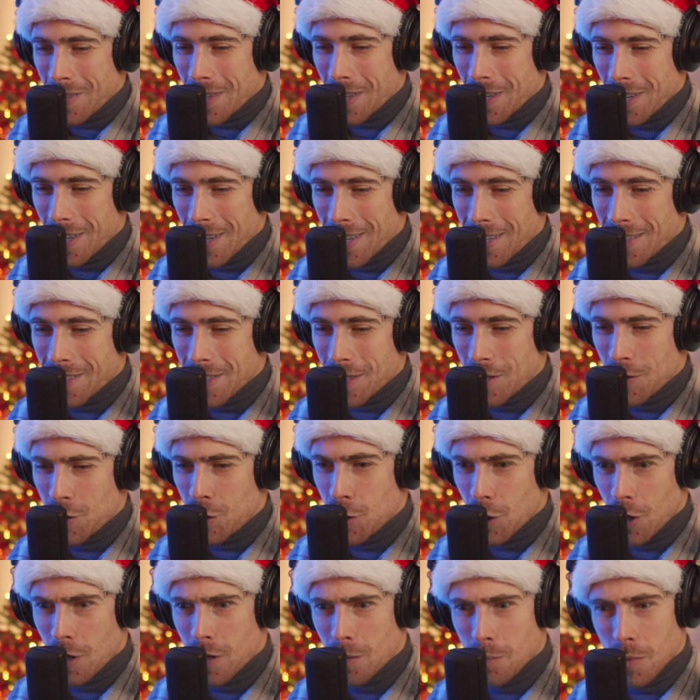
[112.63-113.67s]
It's in
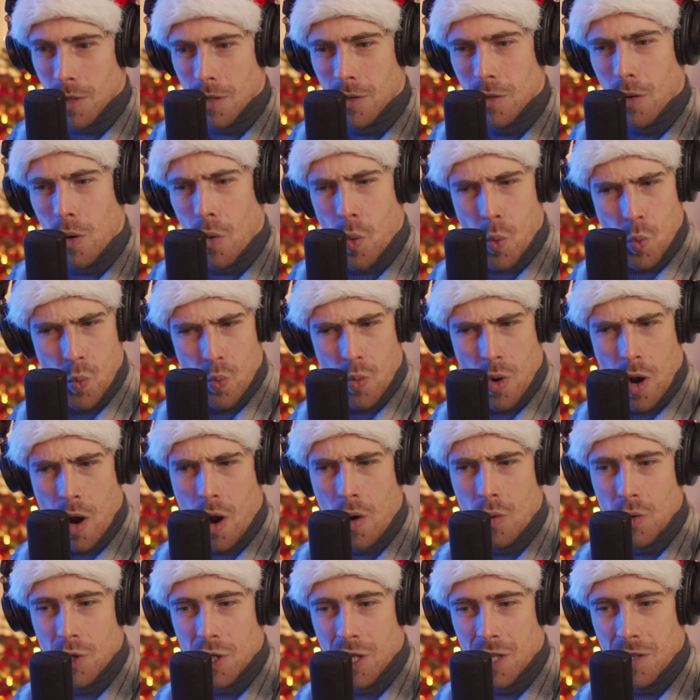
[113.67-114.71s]
German.
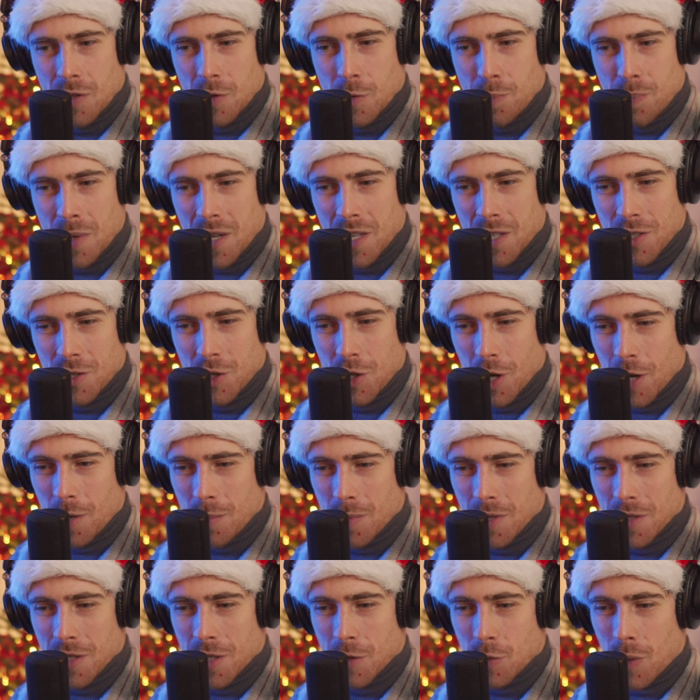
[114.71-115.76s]
Oh, she speaks
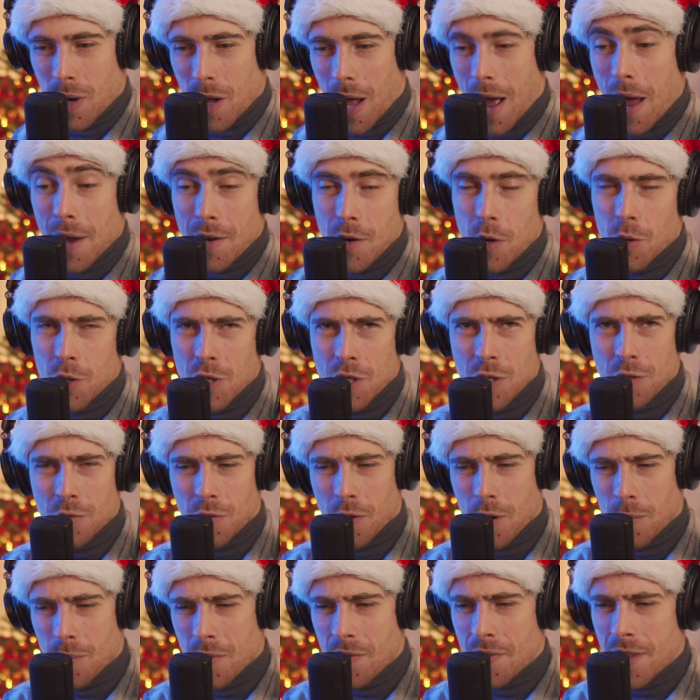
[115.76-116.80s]
German as well. I know she's
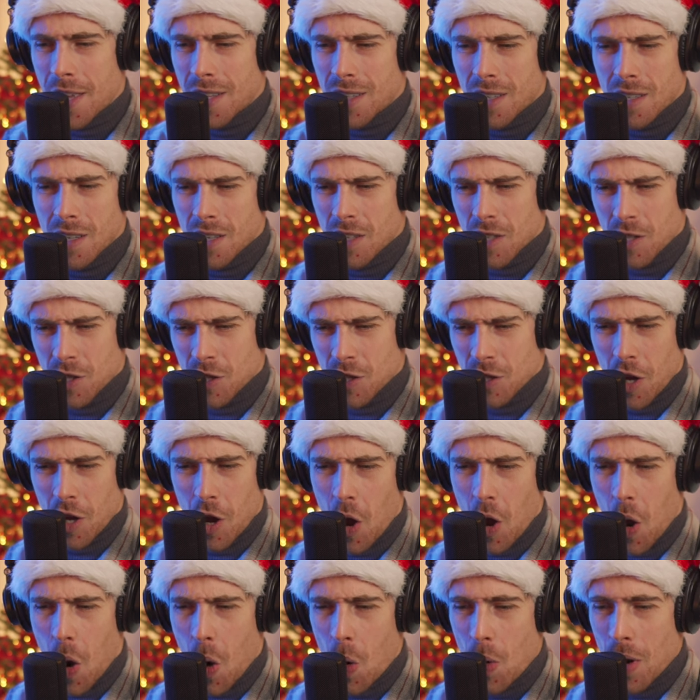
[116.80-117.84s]
from the Netherlands,
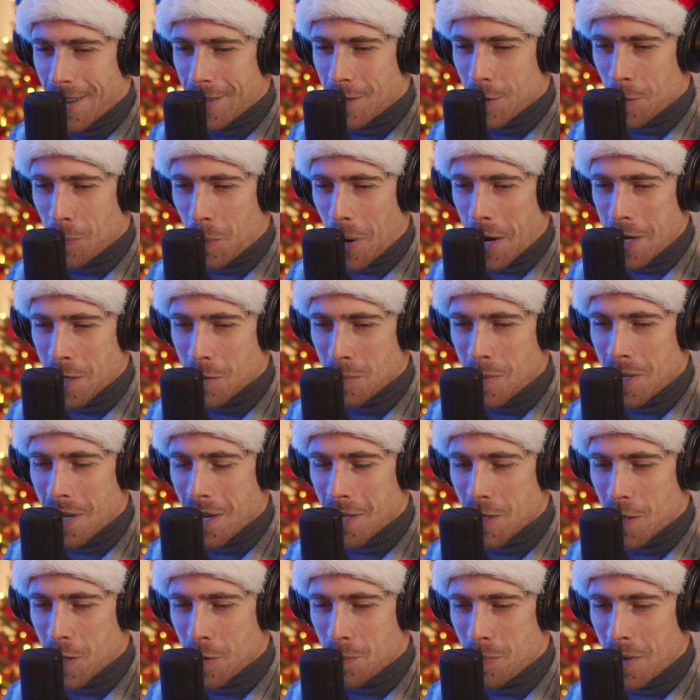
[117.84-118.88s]
so it surprised me
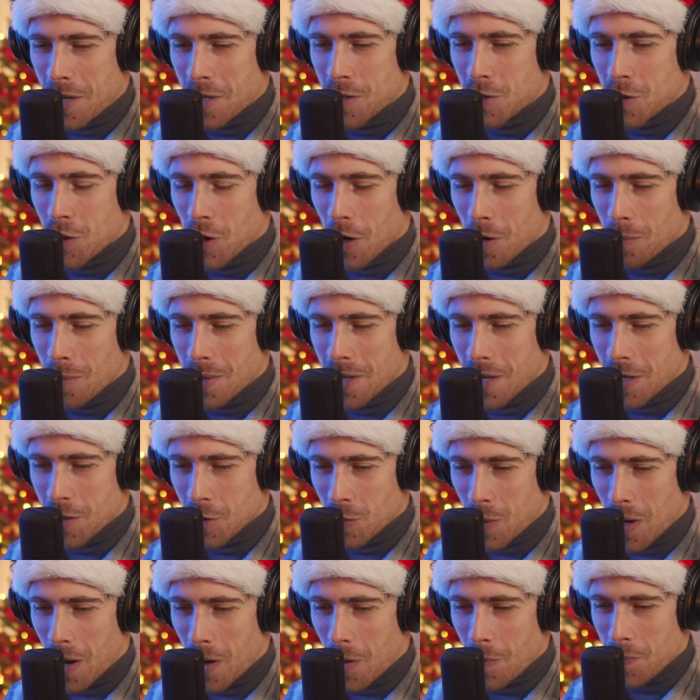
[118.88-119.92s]
that she speaks German as
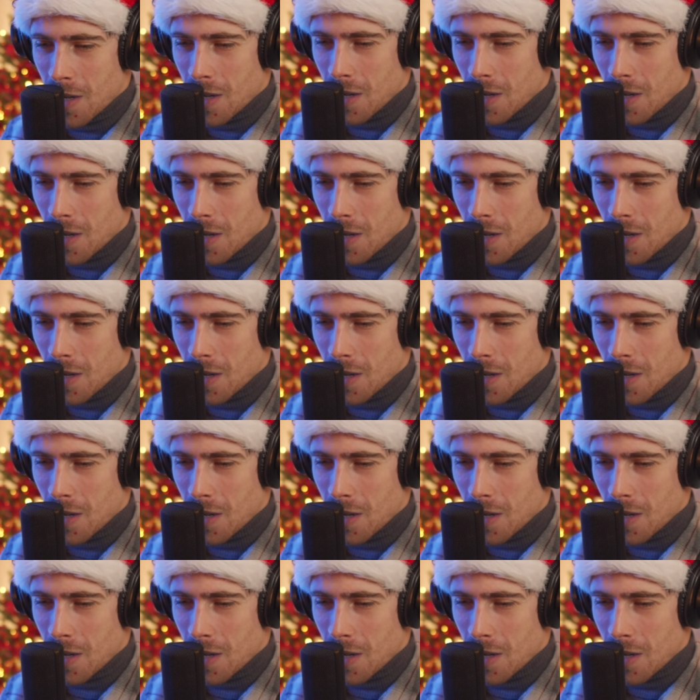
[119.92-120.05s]
well.